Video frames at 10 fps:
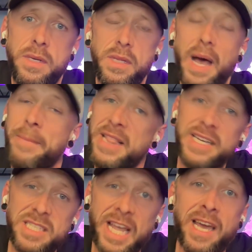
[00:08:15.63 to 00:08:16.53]
I mean,
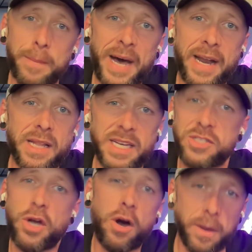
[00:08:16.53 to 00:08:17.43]
let's think about it. Let's
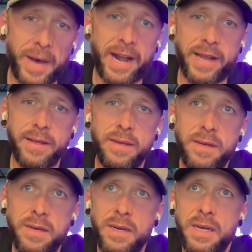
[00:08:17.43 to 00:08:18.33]
talk about it.
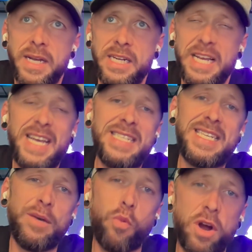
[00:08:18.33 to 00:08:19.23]
Is
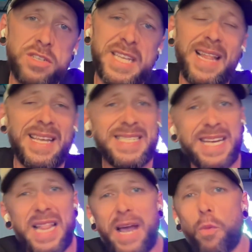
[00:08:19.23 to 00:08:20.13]
he worse? Is it
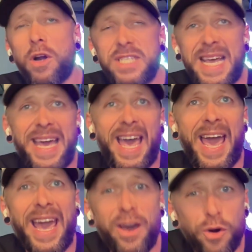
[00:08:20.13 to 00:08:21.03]
like worse saying
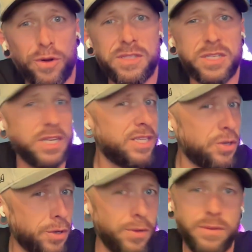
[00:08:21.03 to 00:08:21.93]
hail to the
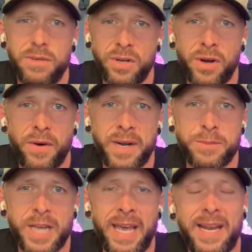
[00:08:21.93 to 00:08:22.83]
dude? You know what I'm
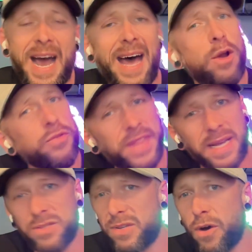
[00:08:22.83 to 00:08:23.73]
saying? I don't think
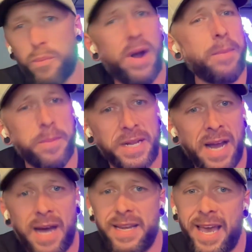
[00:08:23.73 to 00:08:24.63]
so. Probably
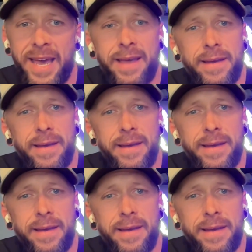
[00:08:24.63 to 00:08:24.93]
not, yay.